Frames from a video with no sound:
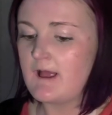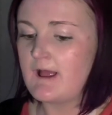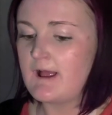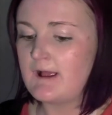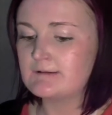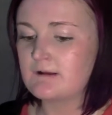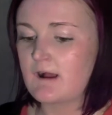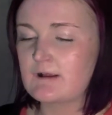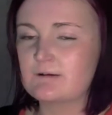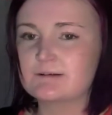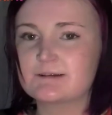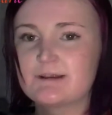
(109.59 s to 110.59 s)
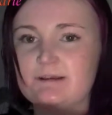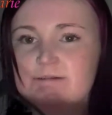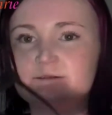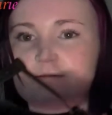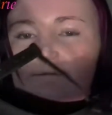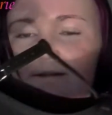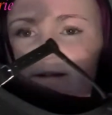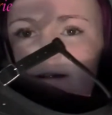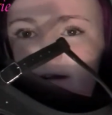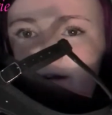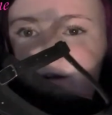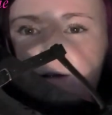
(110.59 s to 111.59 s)
And I got these
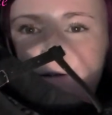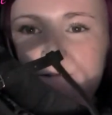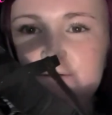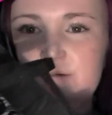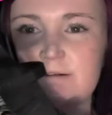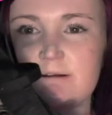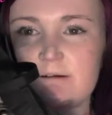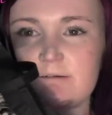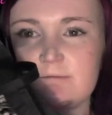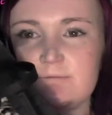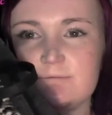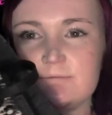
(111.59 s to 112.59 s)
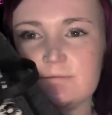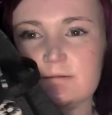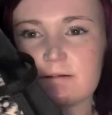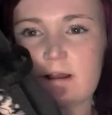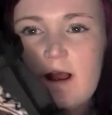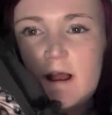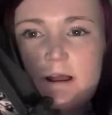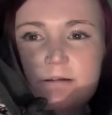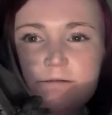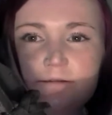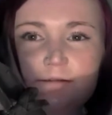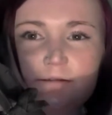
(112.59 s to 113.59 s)
really cute
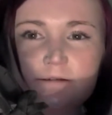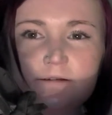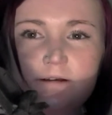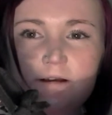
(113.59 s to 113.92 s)
flats.